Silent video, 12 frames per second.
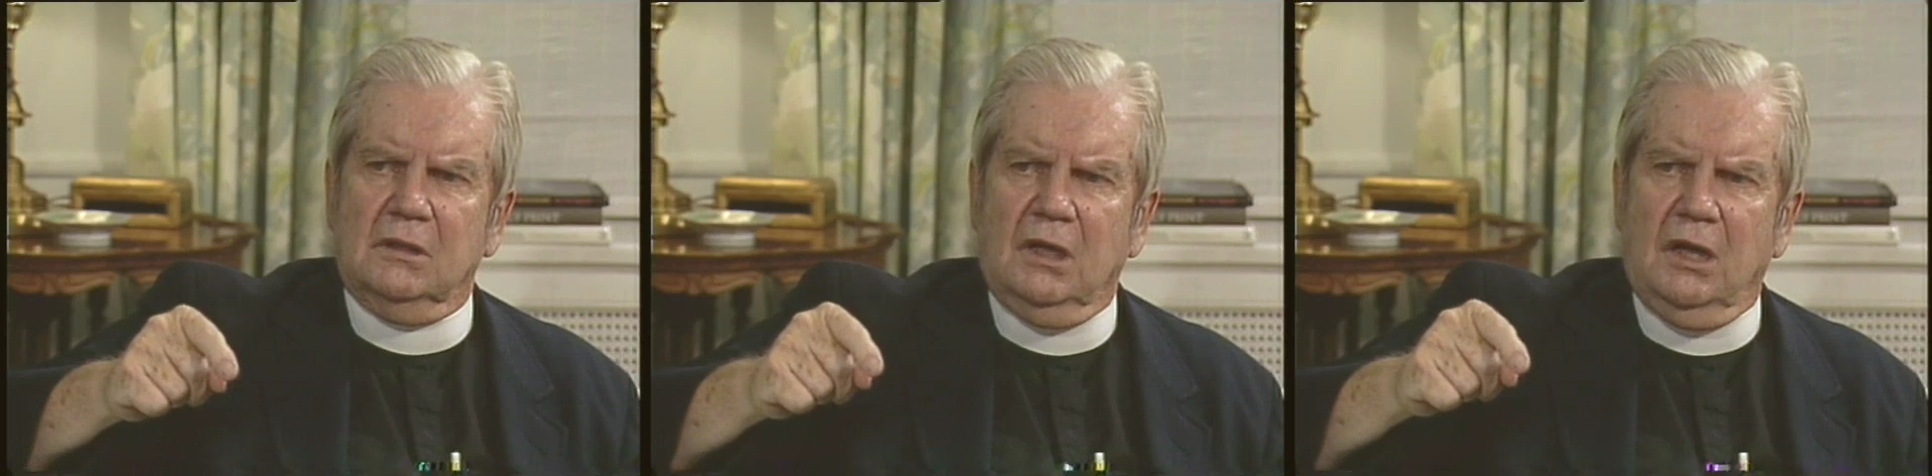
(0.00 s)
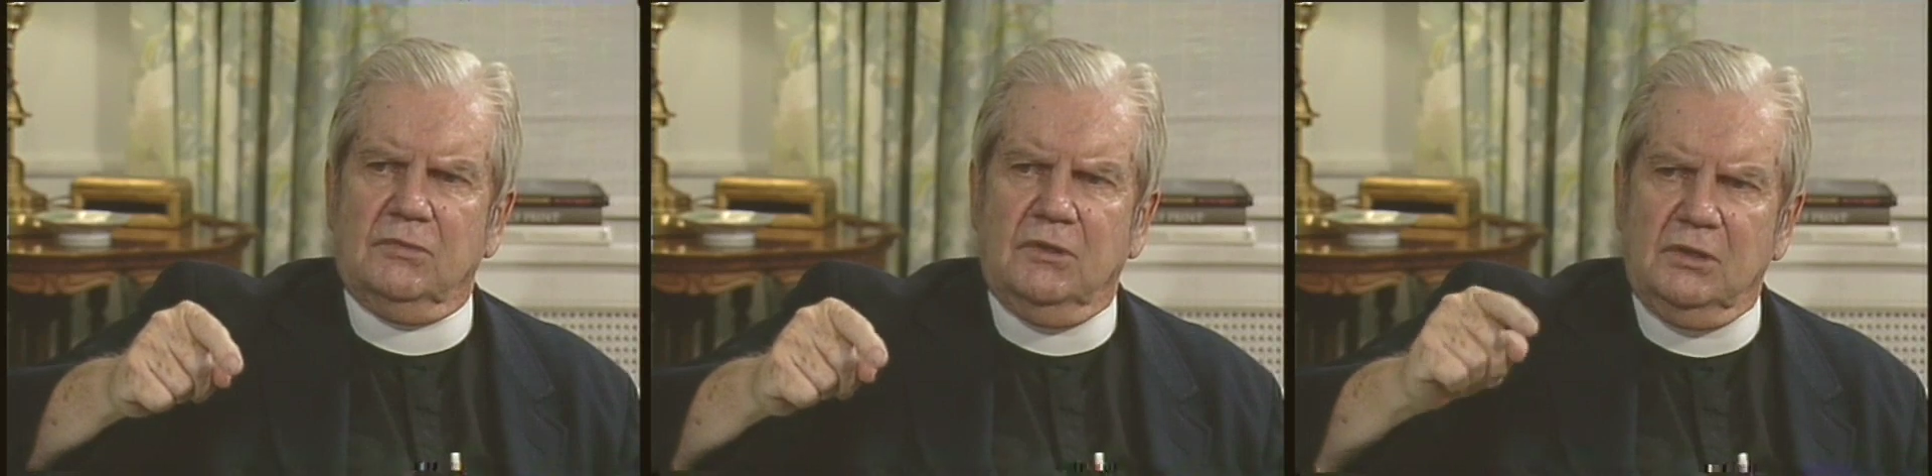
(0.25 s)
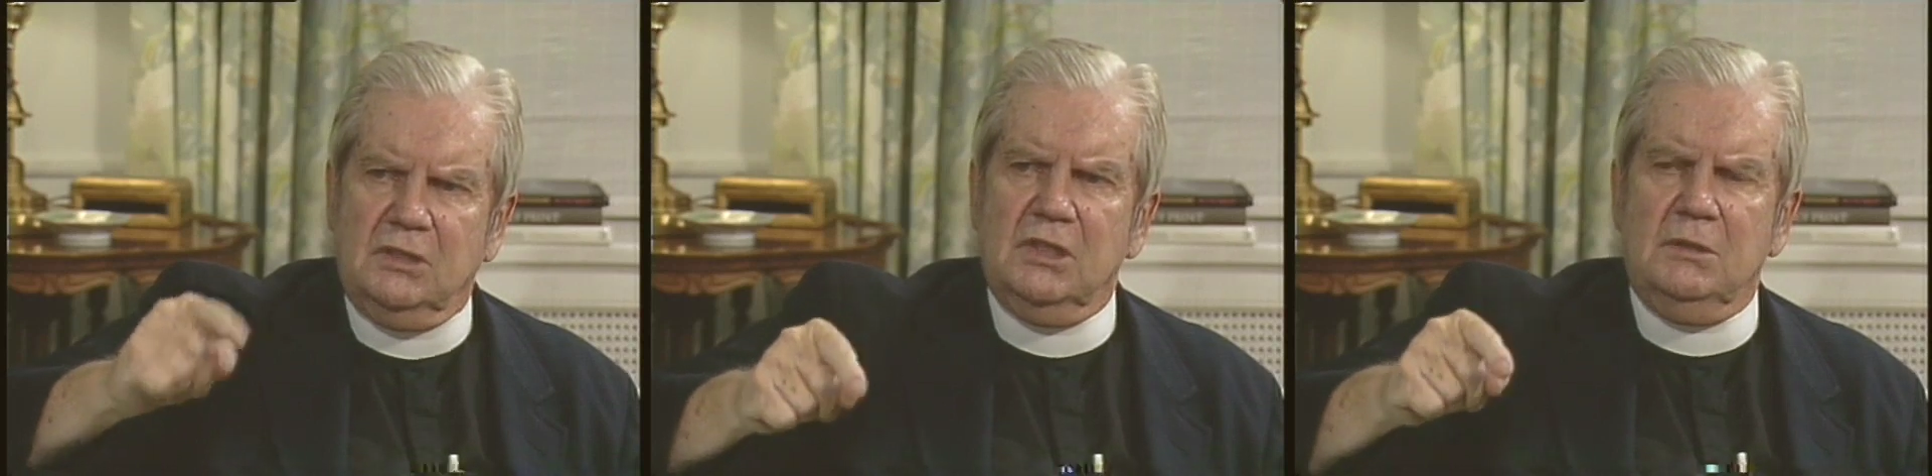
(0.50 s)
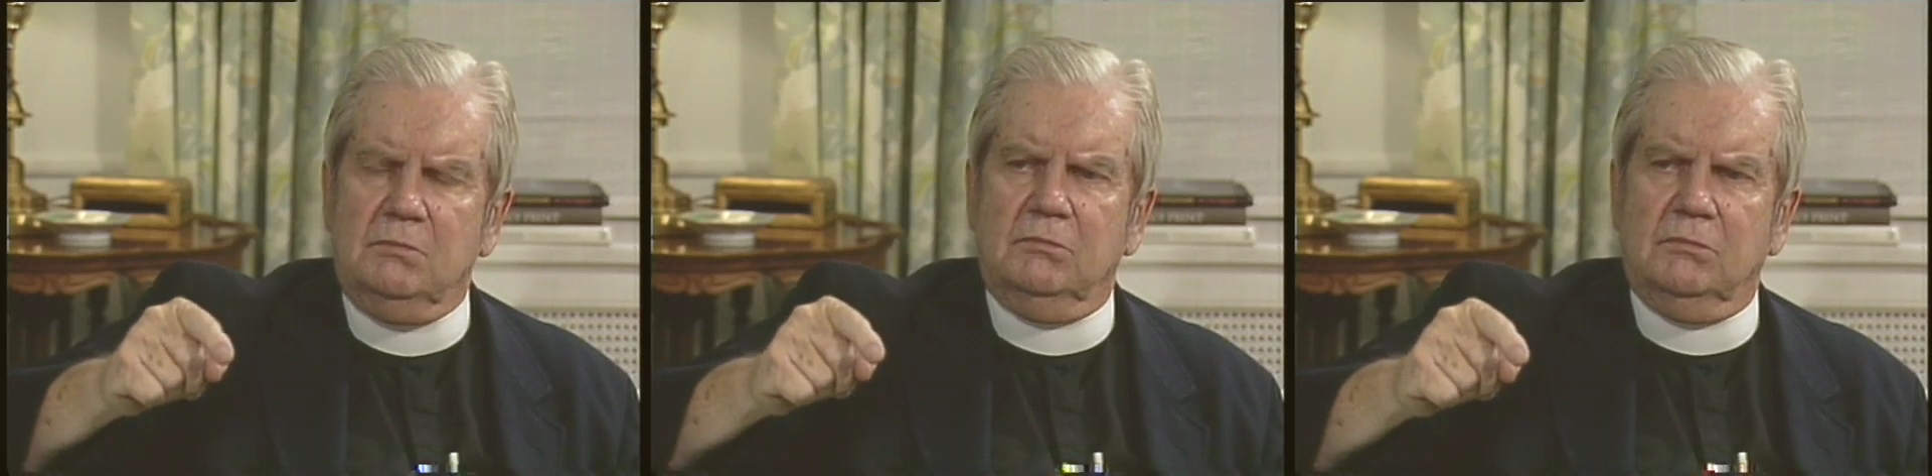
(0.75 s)
at the
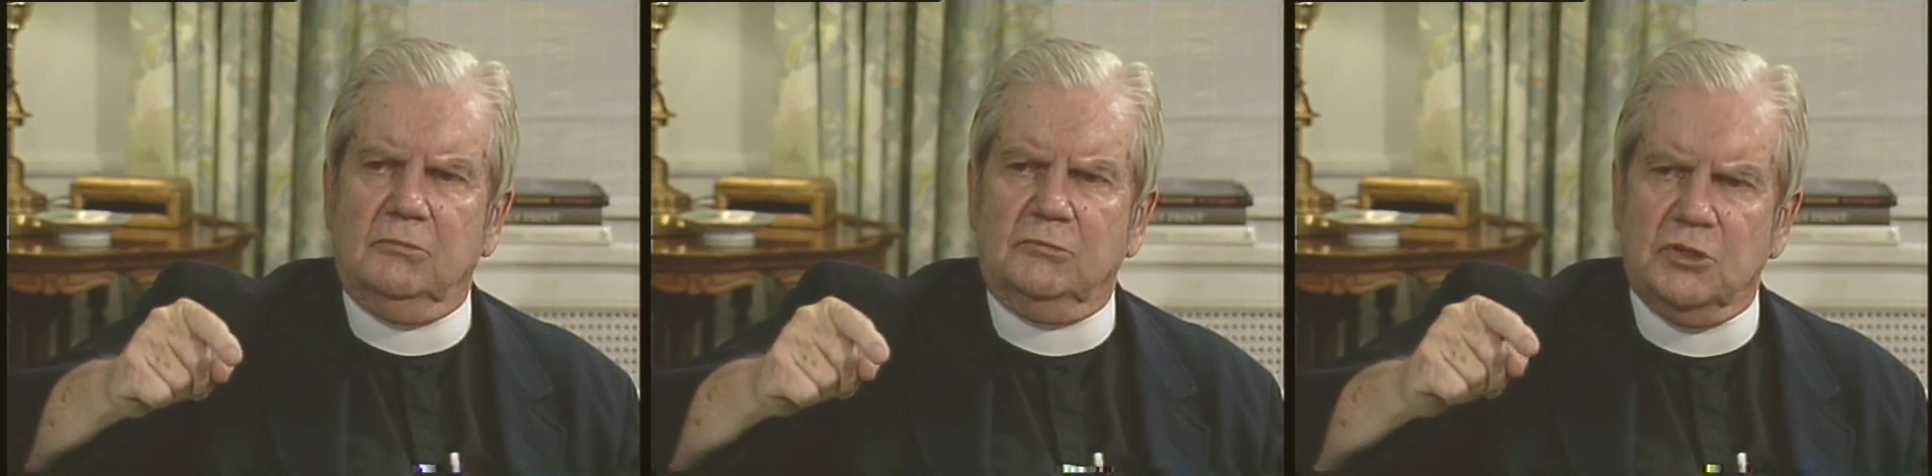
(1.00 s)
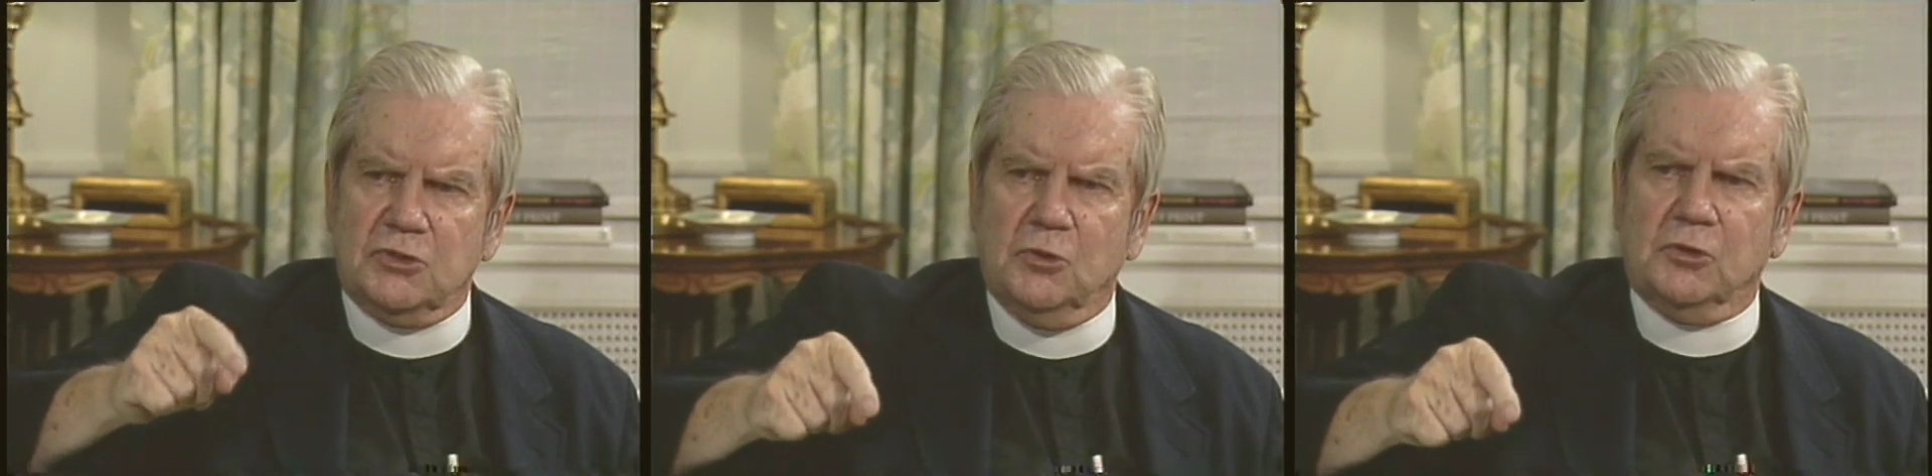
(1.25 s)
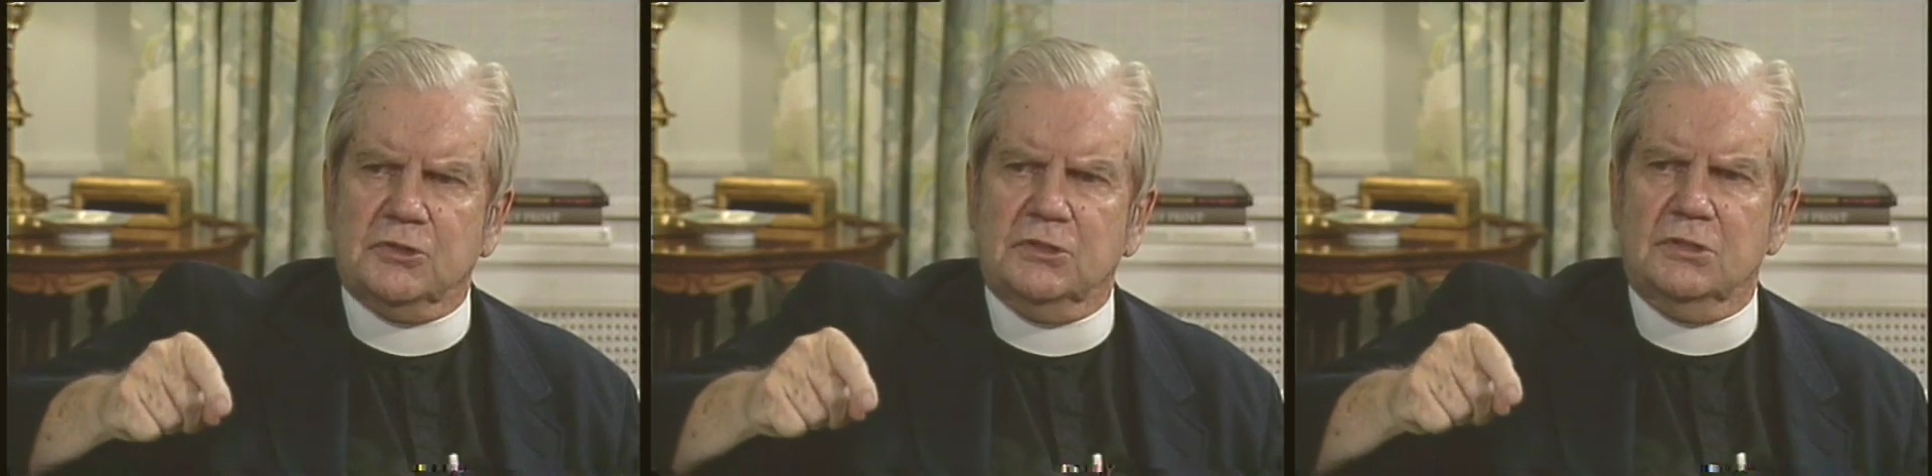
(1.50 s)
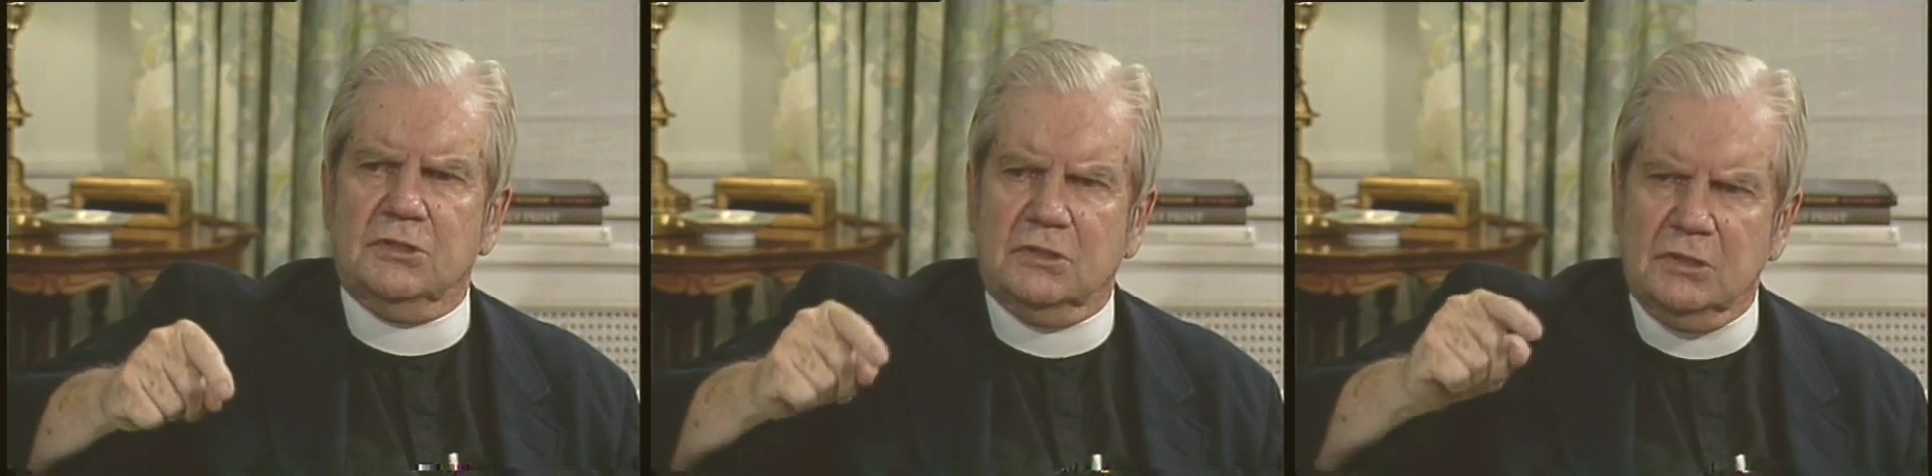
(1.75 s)
deep
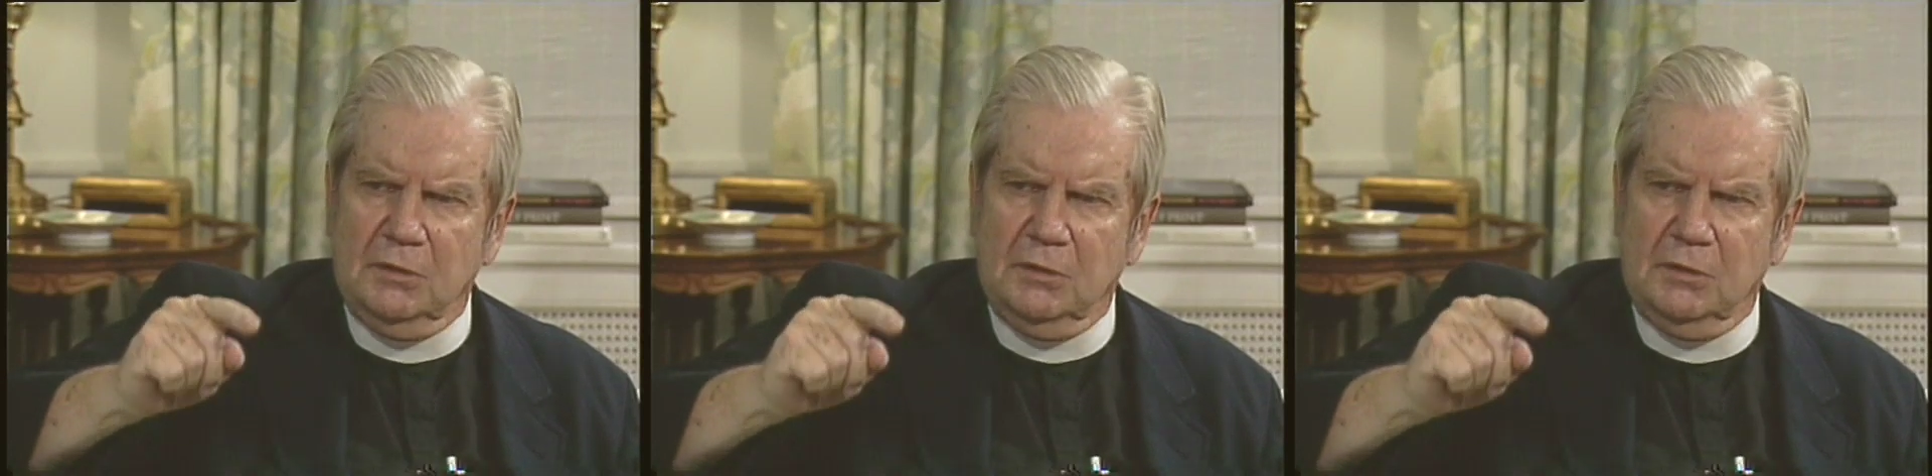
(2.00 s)
resources